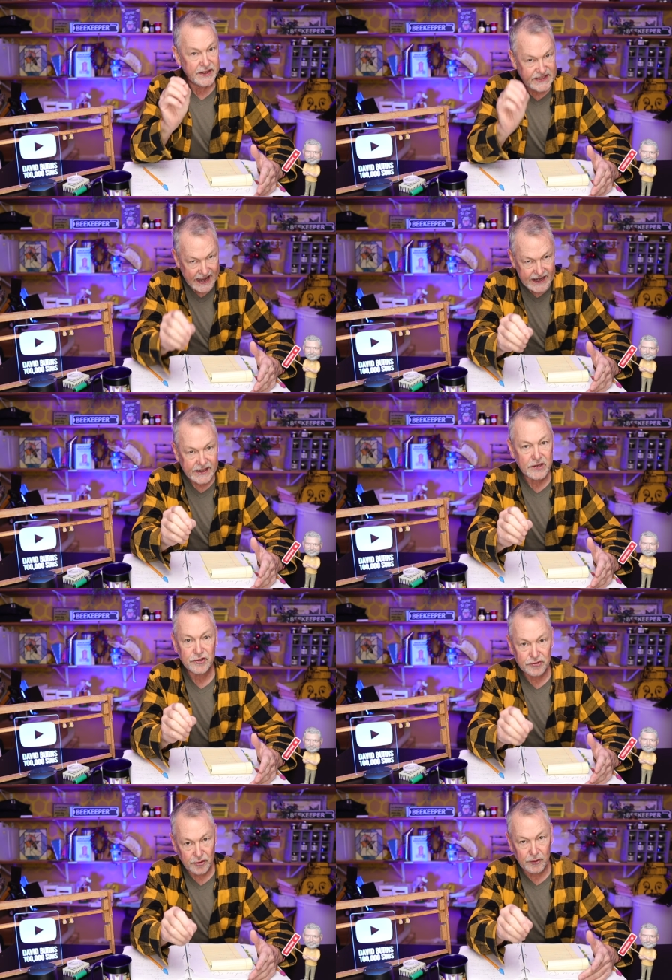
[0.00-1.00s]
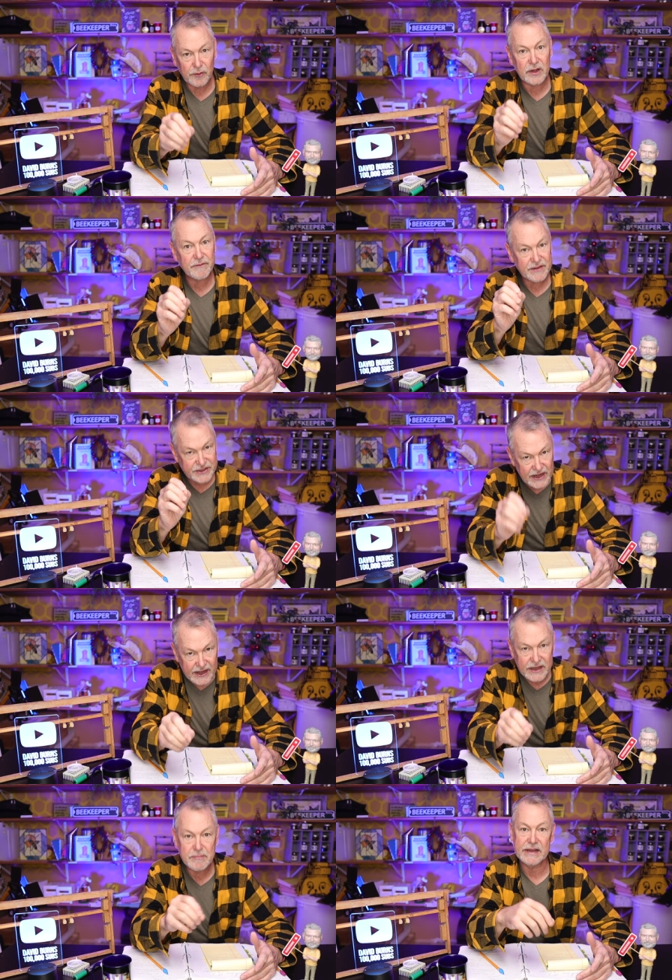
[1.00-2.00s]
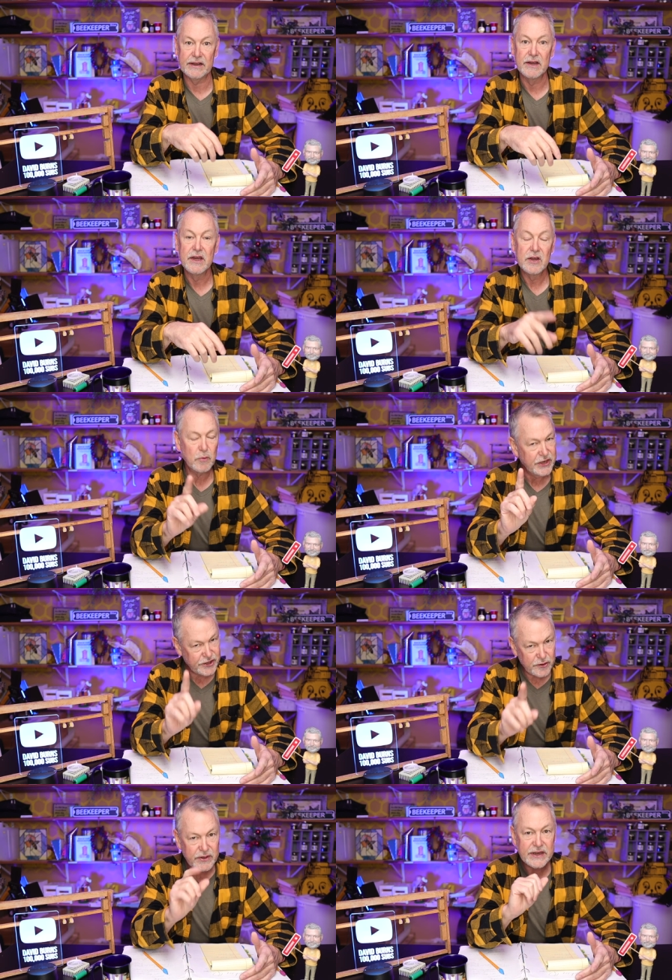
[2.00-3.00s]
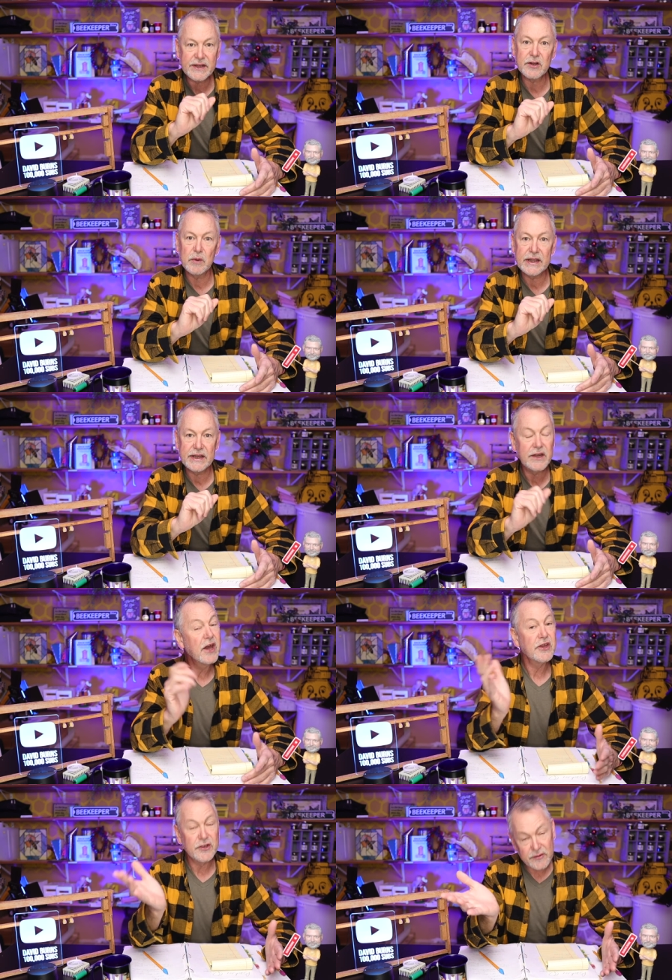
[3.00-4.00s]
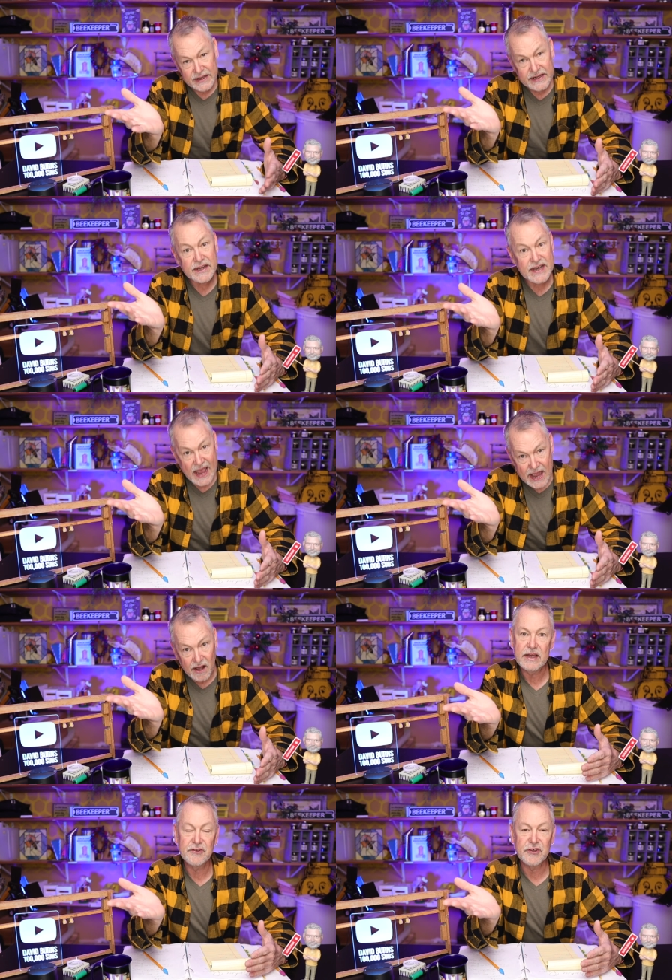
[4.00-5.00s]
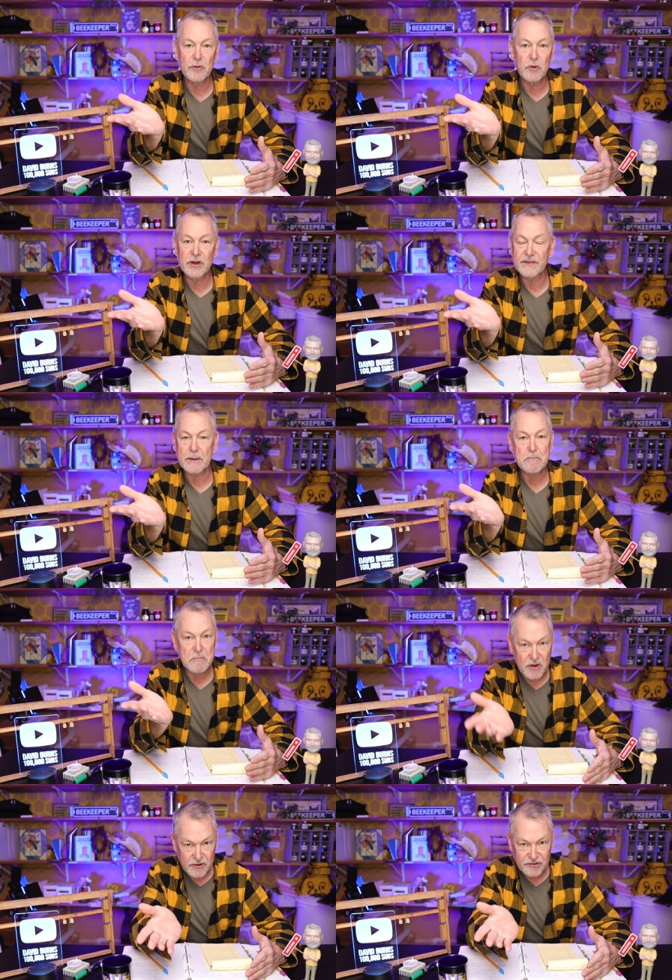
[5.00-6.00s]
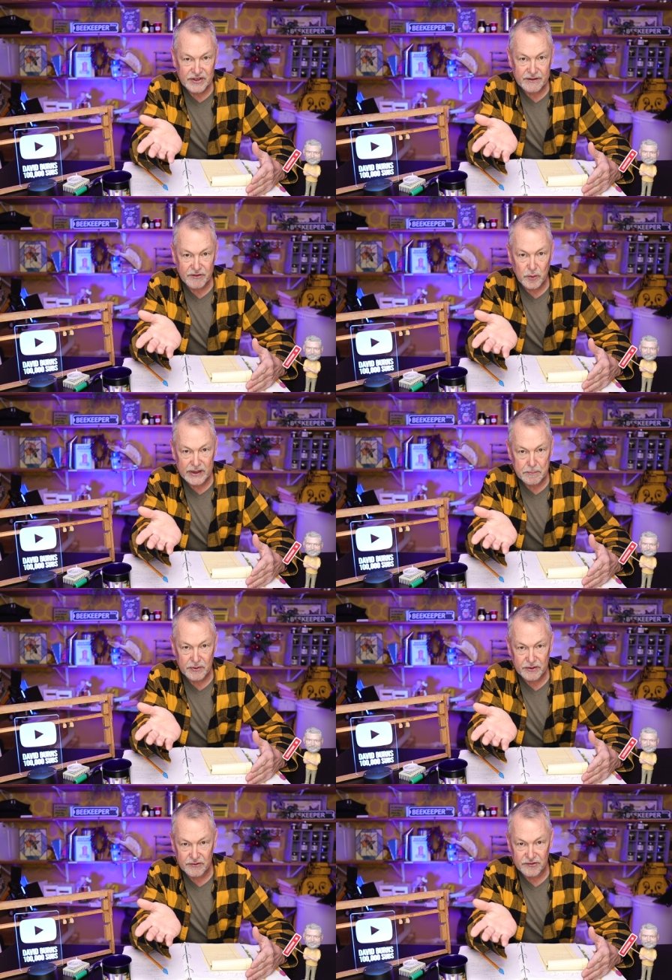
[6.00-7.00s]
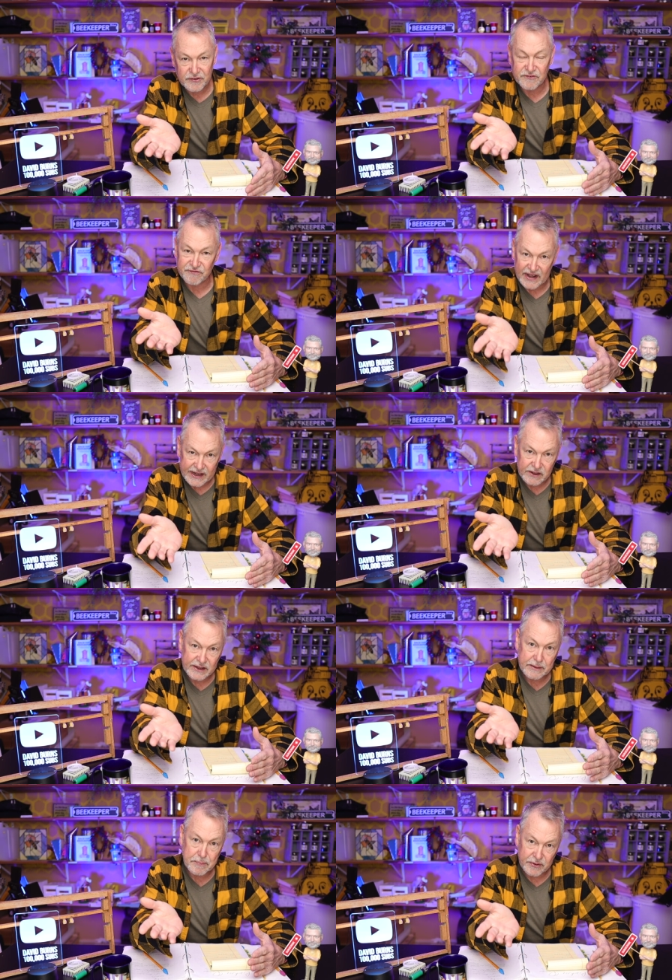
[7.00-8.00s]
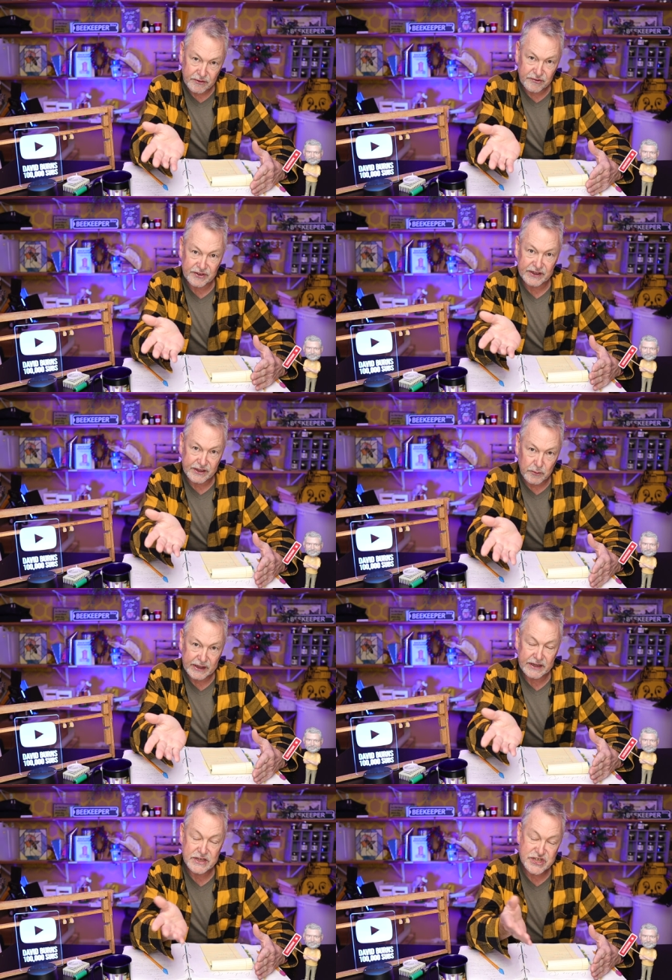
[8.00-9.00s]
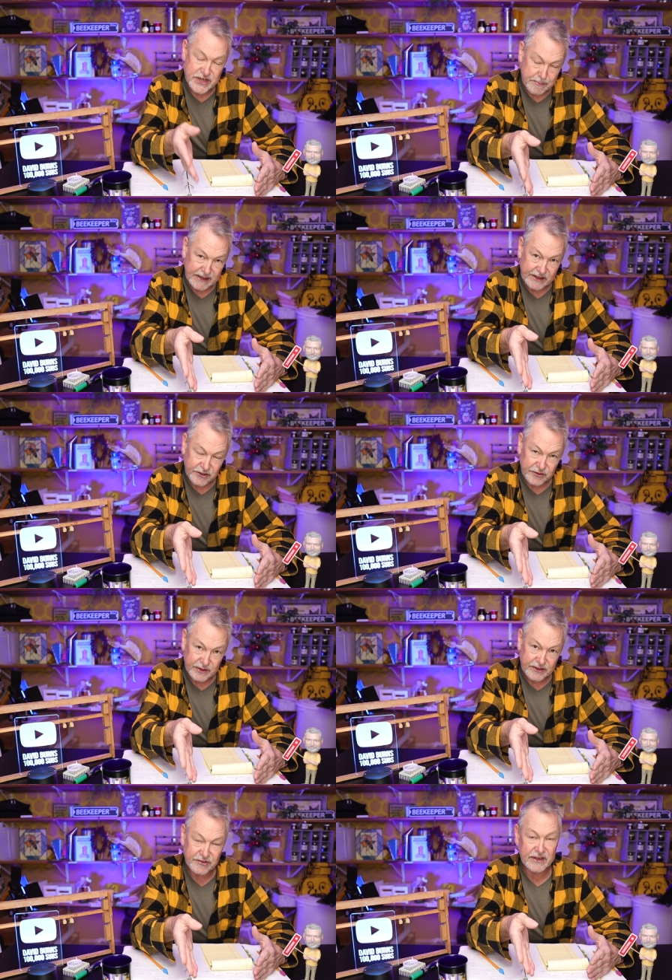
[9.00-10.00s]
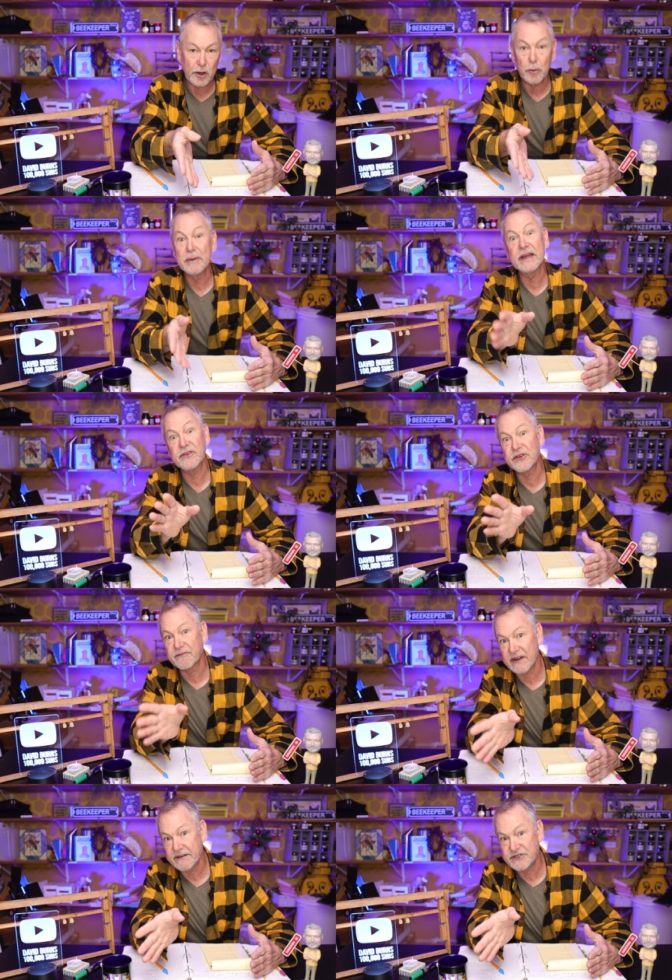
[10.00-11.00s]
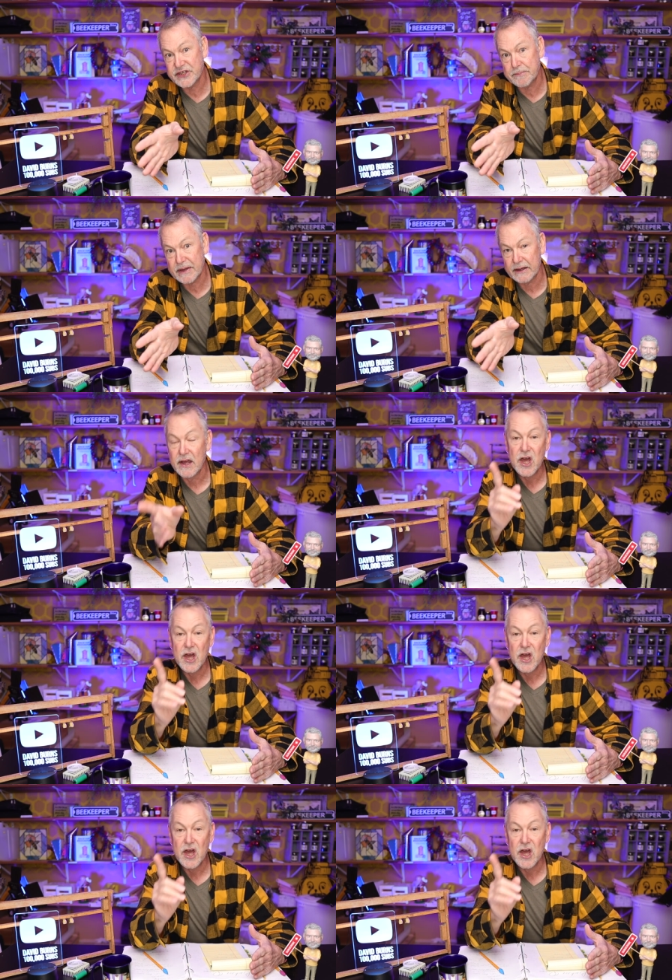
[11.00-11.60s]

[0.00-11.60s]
Take control of the timing. When you need a queen, you need it now. And so we're at the mercy of queen producers finally producing a queen and shipping it to us and hoping it survives shipping.